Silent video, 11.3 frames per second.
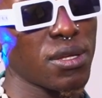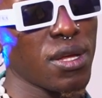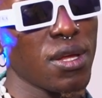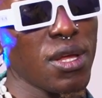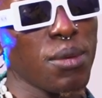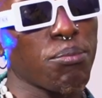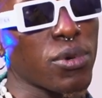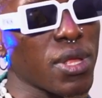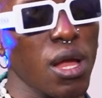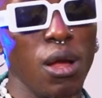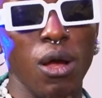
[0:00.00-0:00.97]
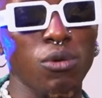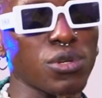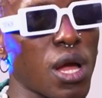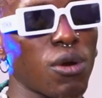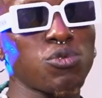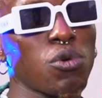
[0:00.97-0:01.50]
Mm. But now
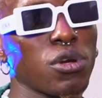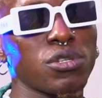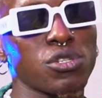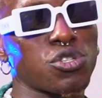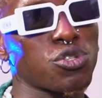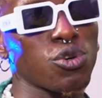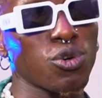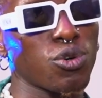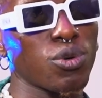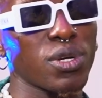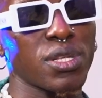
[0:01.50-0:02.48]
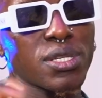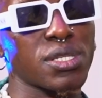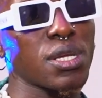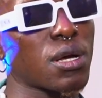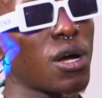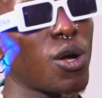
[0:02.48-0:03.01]
I was watching the show and then
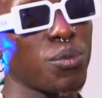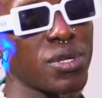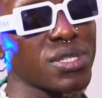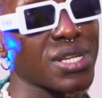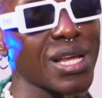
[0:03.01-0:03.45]
seeing comments,